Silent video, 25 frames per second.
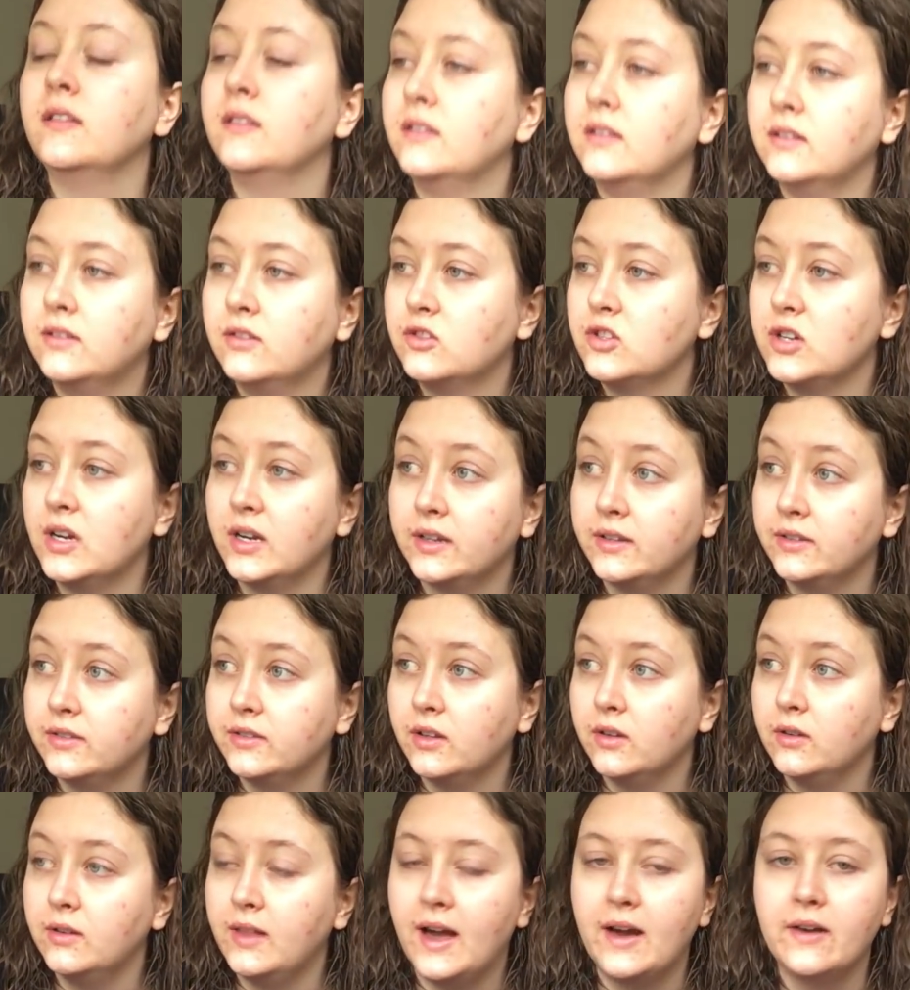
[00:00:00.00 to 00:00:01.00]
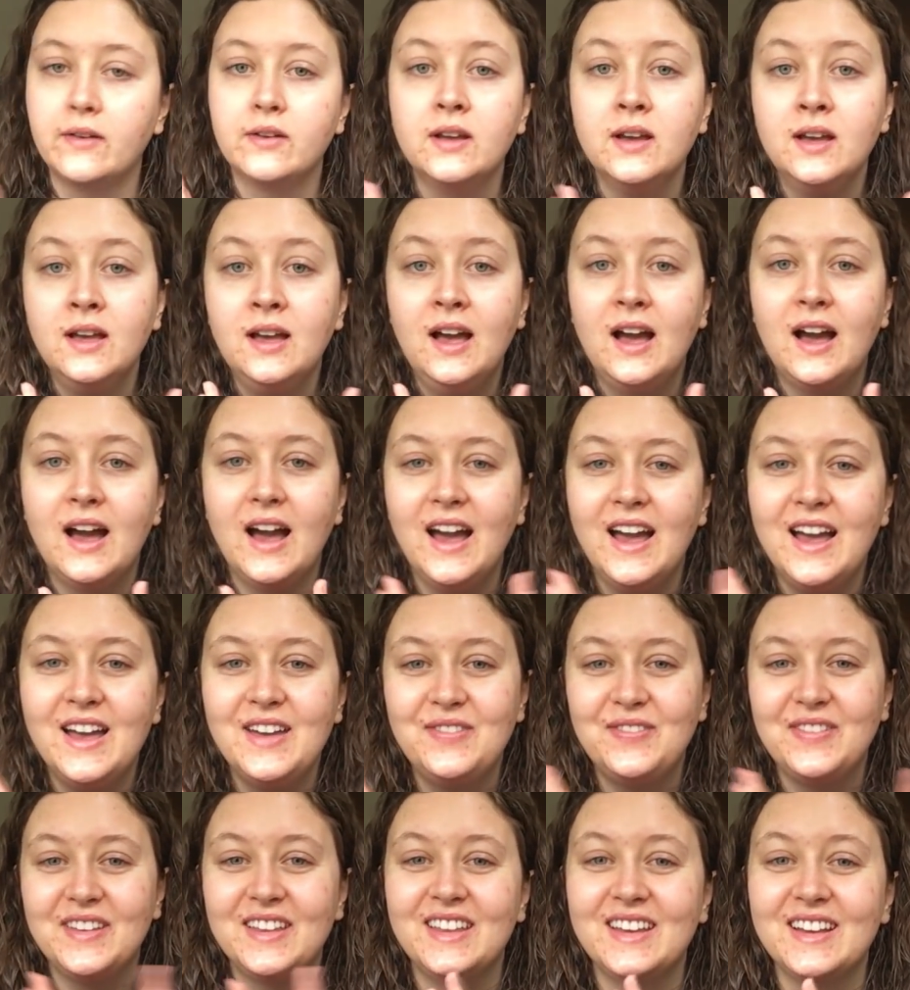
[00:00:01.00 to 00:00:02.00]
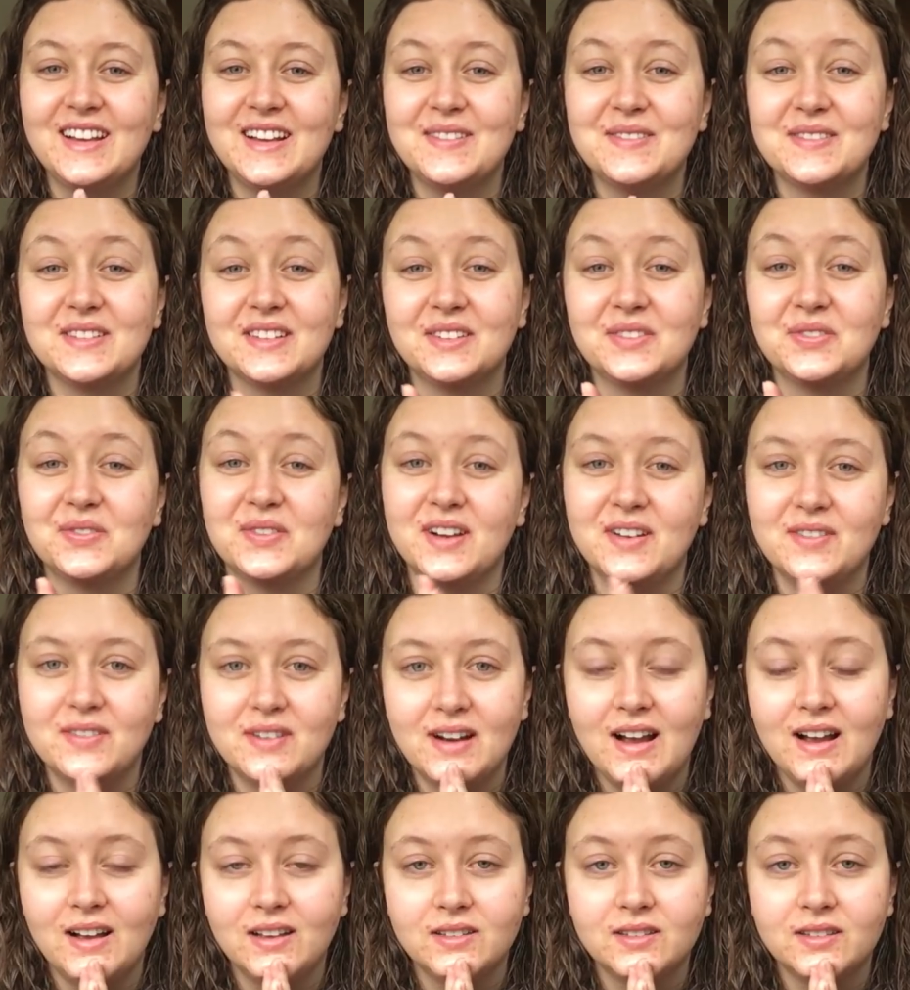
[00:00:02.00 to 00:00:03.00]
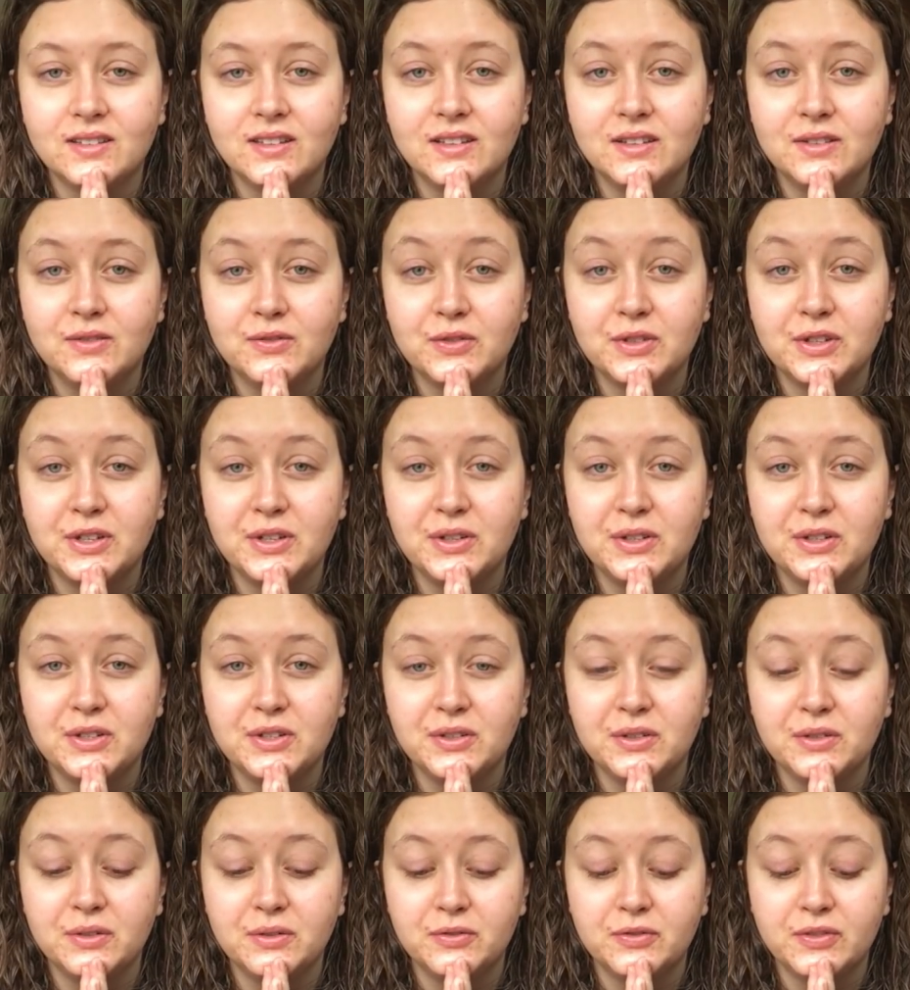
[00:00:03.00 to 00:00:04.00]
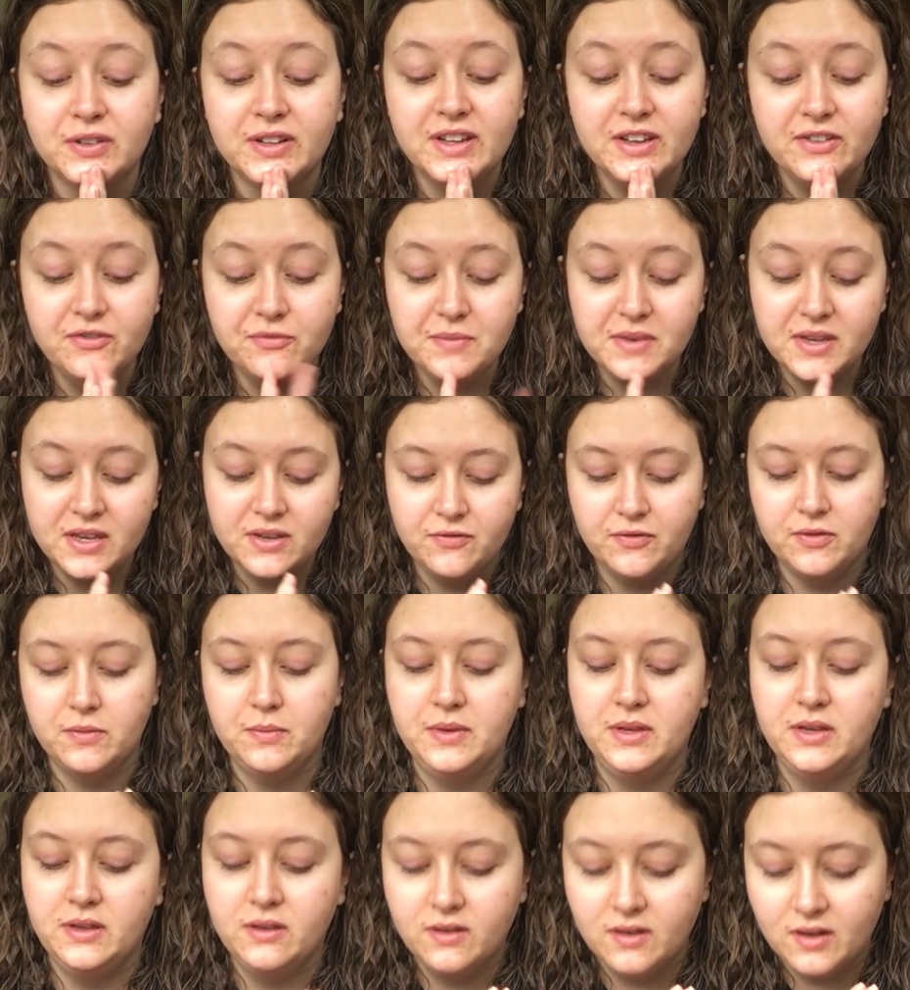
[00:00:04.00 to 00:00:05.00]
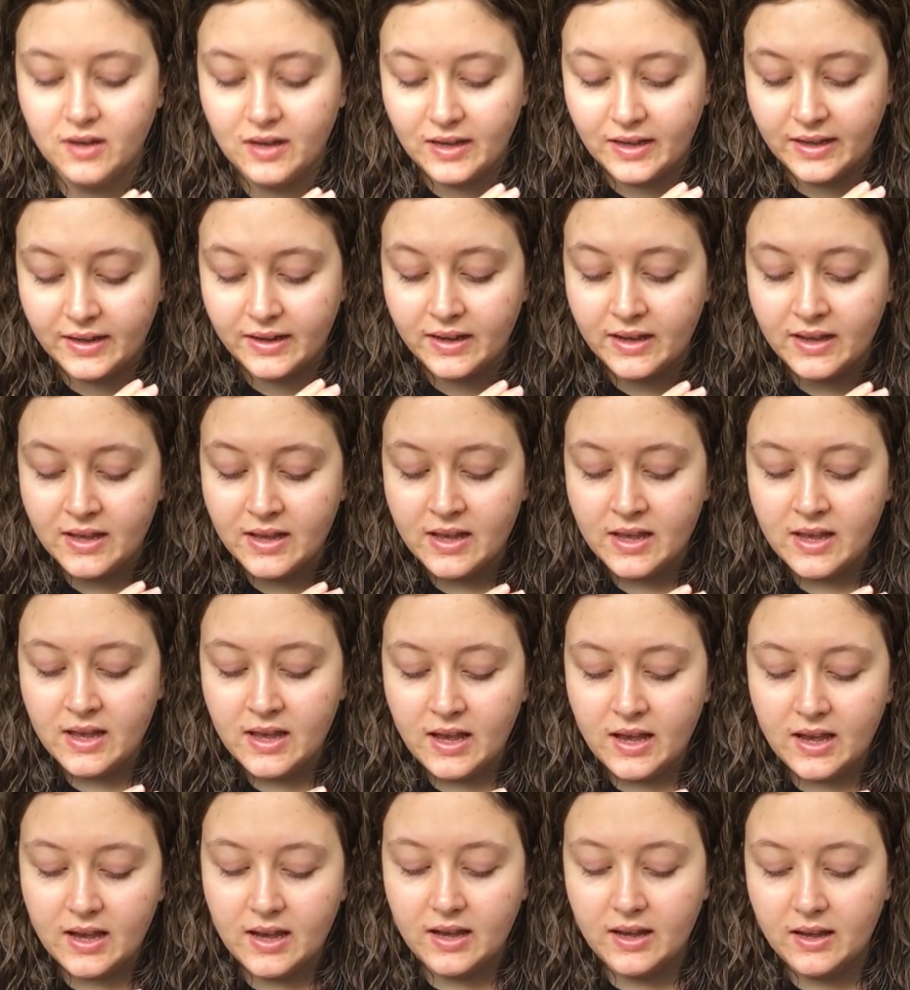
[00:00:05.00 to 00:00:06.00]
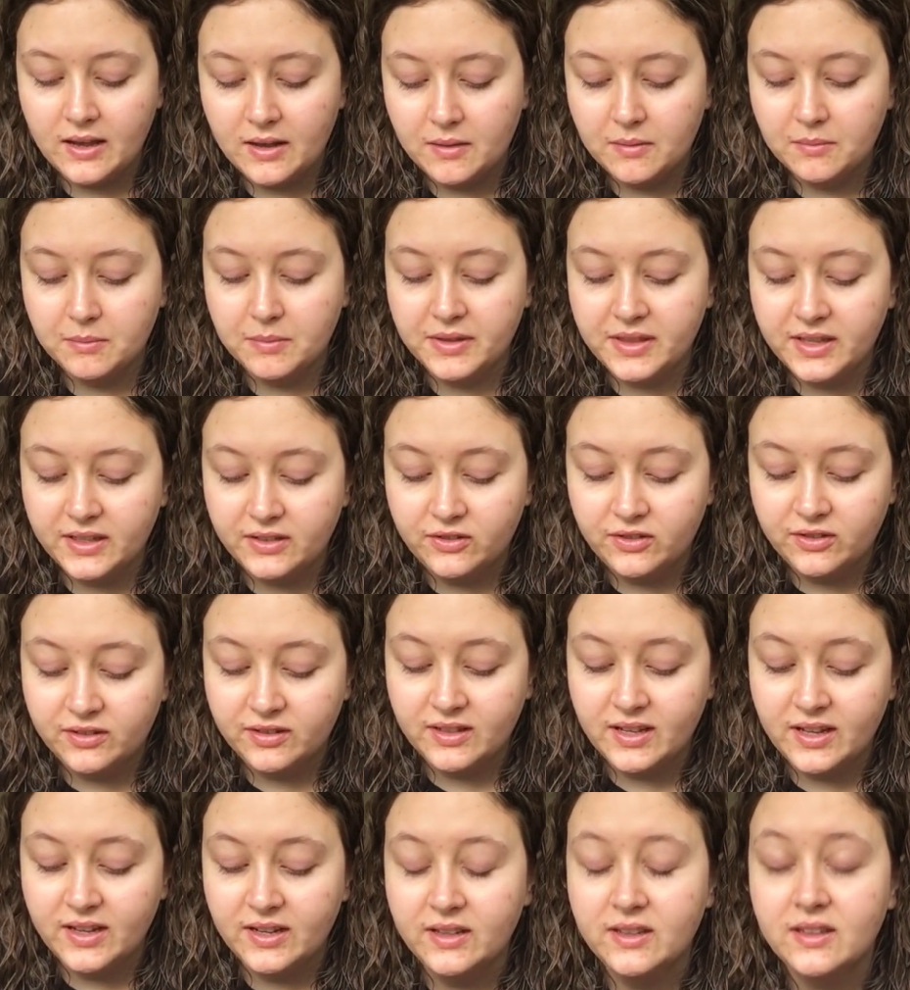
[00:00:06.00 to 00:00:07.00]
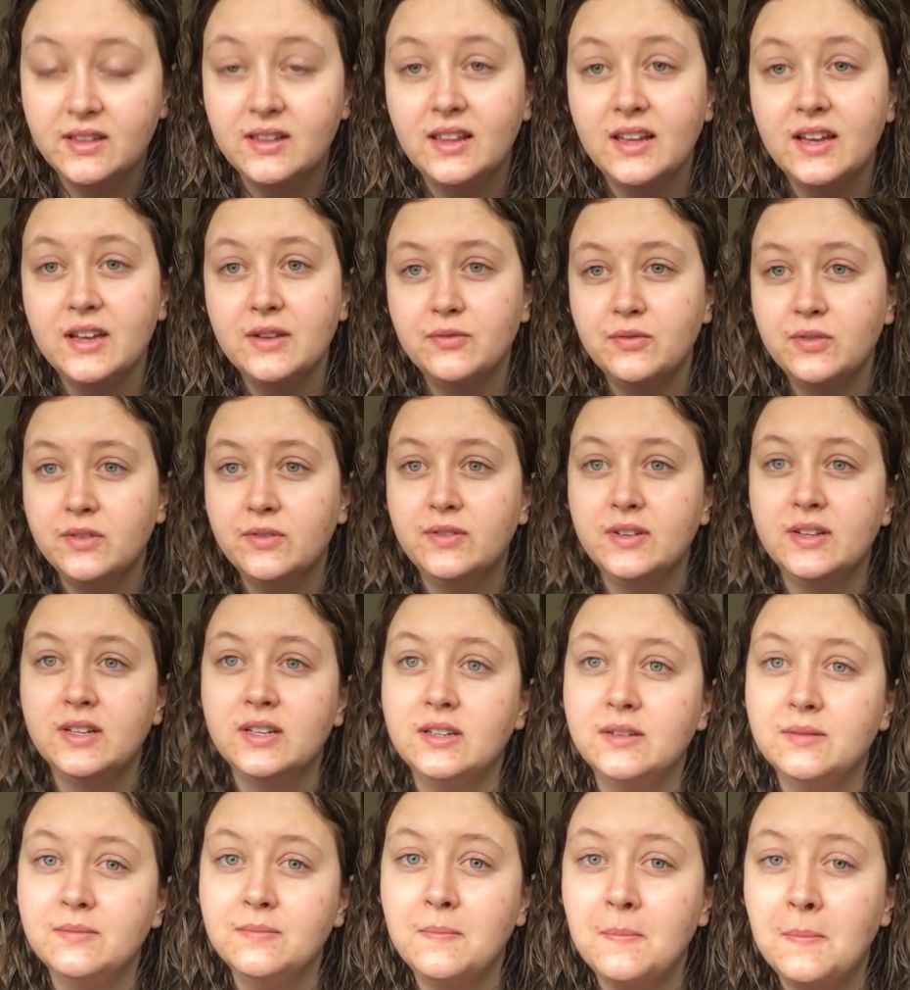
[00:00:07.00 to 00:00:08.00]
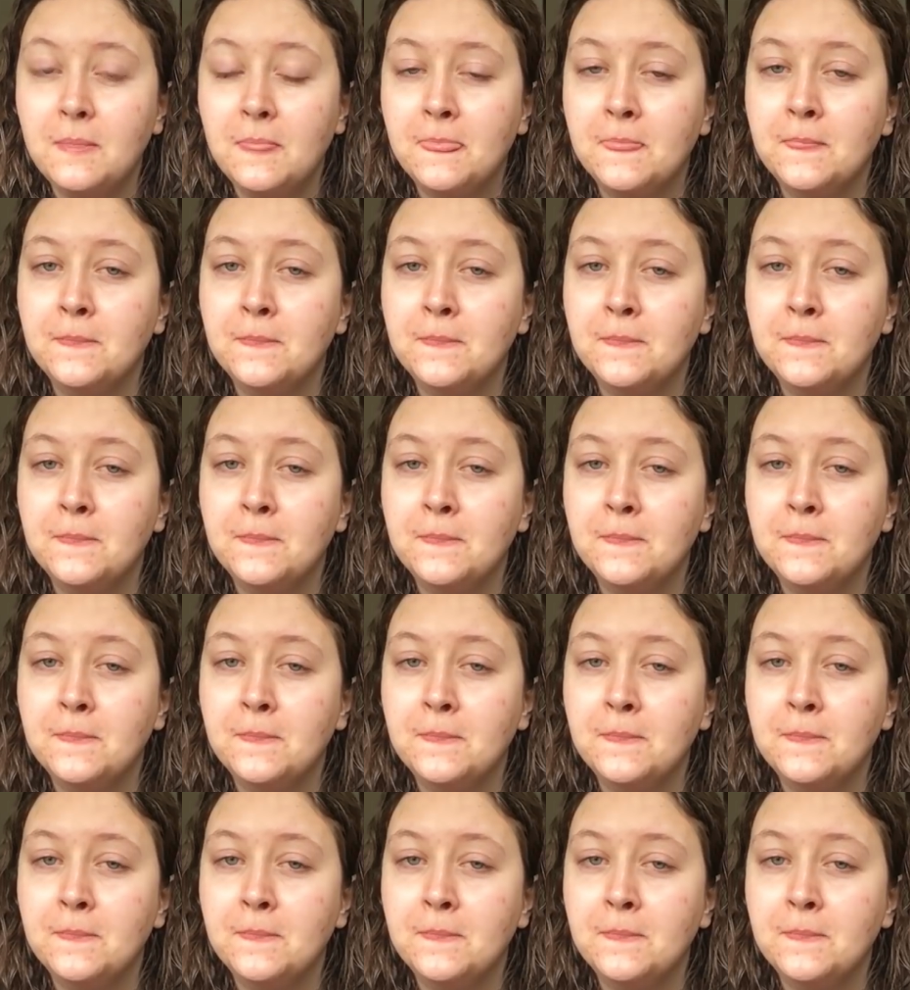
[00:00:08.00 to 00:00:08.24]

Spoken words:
This truck is so loud. I feel like I'm just forever asking for you to forgive me for being gone, but that's just kind of the life of an